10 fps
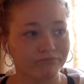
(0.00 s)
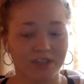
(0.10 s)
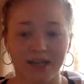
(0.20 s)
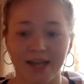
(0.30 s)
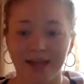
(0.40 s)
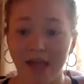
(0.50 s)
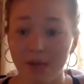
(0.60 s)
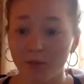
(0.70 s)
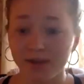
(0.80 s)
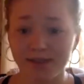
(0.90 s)
And that
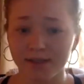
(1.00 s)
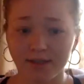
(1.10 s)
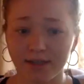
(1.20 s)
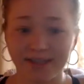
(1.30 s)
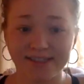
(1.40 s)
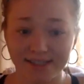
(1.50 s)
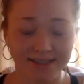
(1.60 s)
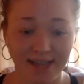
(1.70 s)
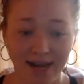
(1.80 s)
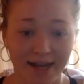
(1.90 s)
wasn't easy to
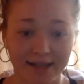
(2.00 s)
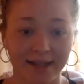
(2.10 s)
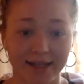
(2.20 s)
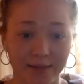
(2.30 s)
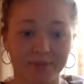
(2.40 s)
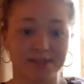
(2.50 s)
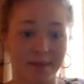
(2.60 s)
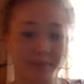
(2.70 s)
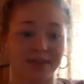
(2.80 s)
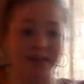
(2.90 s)
take. Like, it was
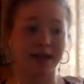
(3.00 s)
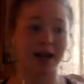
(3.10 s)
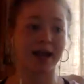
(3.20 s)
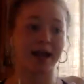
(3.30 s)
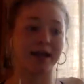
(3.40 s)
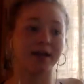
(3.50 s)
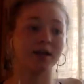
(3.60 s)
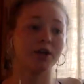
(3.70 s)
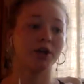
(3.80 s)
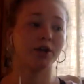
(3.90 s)
something that I had
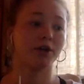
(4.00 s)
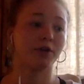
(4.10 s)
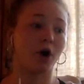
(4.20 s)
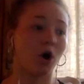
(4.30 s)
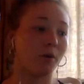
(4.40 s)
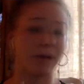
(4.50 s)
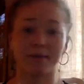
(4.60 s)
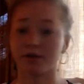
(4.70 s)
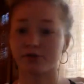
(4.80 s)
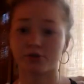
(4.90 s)
all my
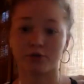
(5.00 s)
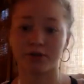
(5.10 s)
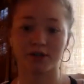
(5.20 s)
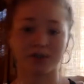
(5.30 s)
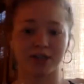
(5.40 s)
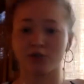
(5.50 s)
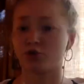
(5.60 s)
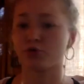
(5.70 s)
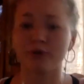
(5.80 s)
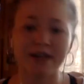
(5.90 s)
middle school years, like,
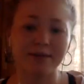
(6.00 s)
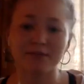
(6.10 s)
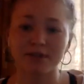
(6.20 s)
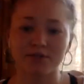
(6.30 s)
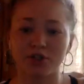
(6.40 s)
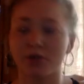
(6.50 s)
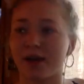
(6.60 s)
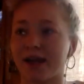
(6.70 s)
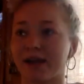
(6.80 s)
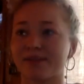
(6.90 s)
dreamed of
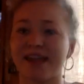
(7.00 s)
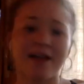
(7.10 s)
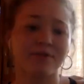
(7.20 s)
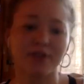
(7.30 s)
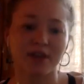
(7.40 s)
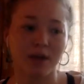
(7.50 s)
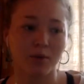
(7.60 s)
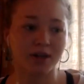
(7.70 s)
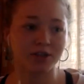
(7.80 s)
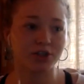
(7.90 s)
doing. It was everything I
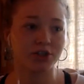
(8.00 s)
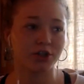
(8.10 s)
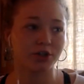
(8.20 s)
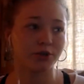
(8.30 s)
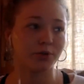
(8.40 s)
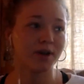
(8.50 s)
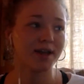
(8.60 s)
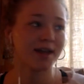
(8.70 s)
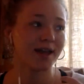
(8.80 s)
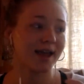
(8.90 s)
wanted to do.
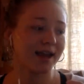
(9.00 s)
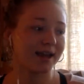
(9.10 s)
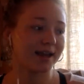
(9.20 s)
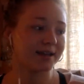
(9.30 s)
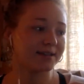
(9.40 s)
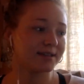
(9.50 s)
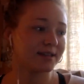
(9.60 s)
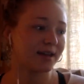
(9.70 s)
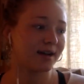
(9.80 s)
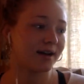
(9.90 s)
And
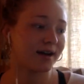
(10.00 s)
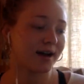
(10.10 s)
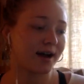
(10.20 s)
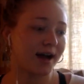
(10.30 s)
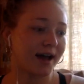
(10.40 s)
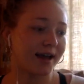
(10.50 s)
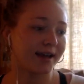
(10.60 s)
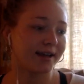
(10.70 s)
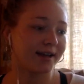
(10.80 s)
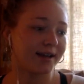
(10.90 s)

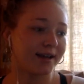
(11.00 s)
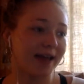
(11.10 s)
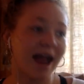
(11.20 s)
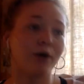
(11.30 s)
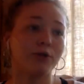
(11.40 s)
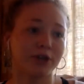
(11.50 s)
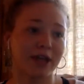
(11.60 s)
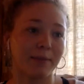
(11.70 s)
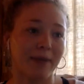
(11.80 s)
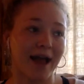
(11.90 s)
now
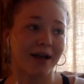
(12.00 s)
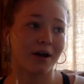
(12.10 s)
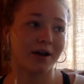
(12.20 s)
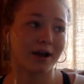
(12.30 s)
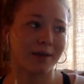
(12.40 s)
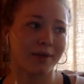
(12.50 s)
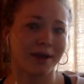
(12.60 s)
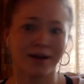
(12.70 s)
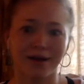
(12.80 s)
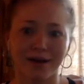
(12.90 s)
looking back on it, I'm
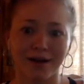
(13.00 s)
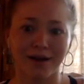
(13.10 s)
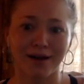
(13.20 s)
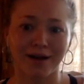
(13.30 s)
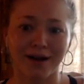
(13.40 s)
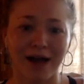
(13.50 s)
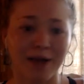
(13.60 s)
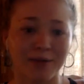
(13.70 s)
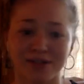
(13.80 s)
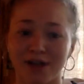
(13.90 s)
like, I
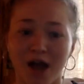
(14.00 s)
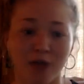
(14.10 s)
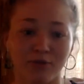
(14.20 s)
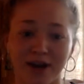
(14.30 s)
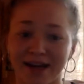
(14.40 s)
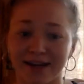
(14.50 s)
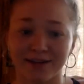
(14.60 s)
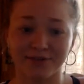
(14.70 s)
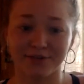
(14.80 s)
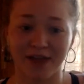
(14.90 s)
was not ready
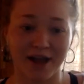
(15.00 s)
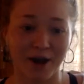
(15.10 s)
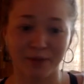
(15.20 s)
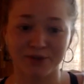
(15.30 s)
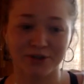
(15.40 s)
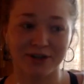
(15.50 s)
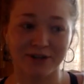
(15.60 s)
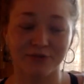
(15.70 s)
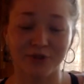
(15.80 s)
for that opportunity.